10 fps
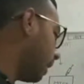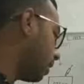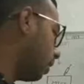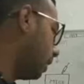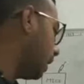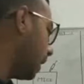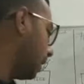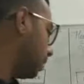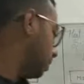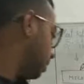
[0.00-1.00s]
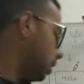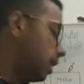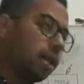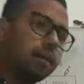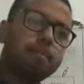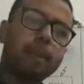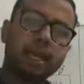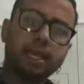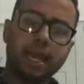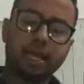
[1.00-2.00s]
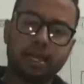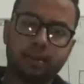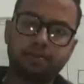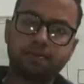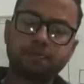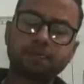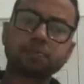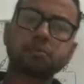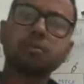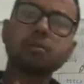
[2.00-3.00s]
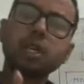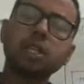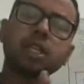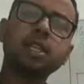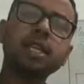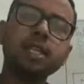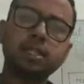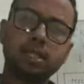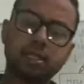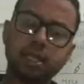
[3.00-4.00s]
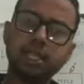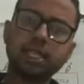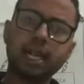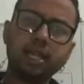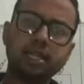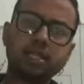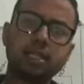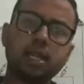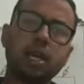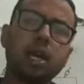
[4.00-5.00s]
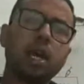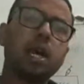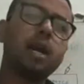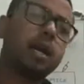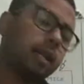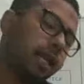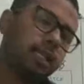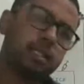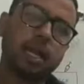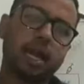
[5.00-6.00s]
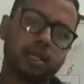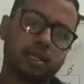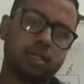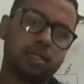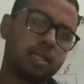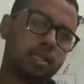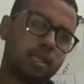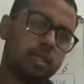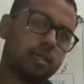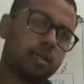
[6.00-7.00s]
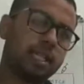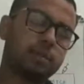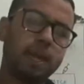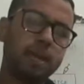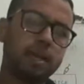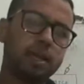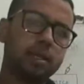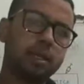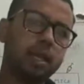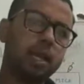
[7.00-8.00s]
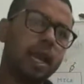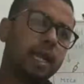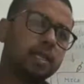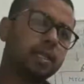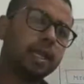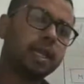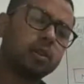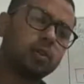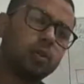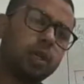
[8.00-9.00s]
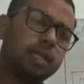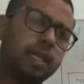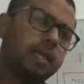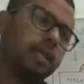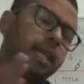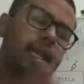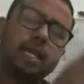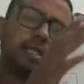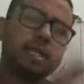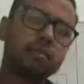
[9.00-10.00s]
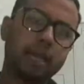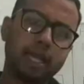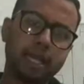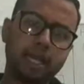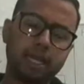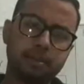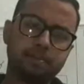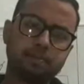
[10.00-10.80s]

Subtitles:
McLeod and McCarthy, the 3 scientists restart this experiment, and they concluded that DNA is that material